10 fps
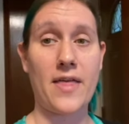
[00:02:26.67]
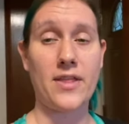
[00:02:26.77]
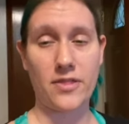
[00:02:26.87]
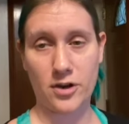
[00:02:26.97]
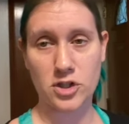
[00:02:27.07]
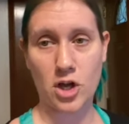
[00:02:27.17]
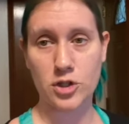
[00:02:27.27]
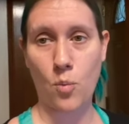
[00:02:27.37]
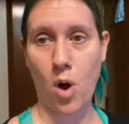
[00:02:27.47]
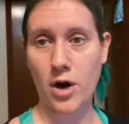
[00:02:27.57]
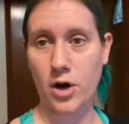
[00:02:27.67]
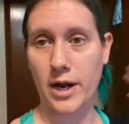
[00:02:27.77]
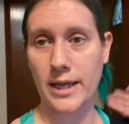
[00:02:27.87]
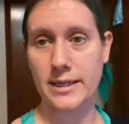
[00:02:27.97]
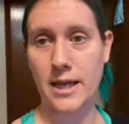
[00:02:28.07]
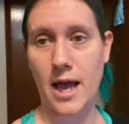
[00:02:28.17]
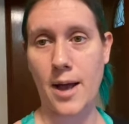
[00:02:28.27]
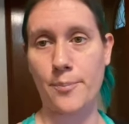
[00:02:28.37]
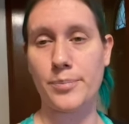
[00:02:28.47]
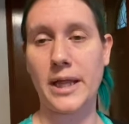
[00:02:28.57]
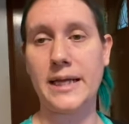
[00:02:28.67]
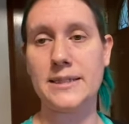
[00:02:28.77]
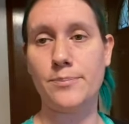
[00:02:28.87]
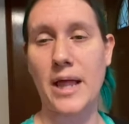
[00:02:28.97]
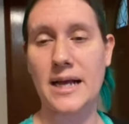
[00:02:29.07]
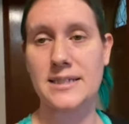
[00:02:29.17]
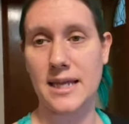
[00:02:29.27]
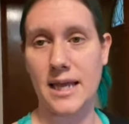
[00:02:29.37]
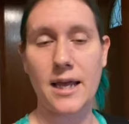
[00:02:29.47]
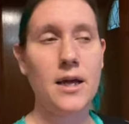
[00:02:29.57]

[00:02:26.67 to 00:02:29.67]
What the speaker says: And then there's also water and plain black tea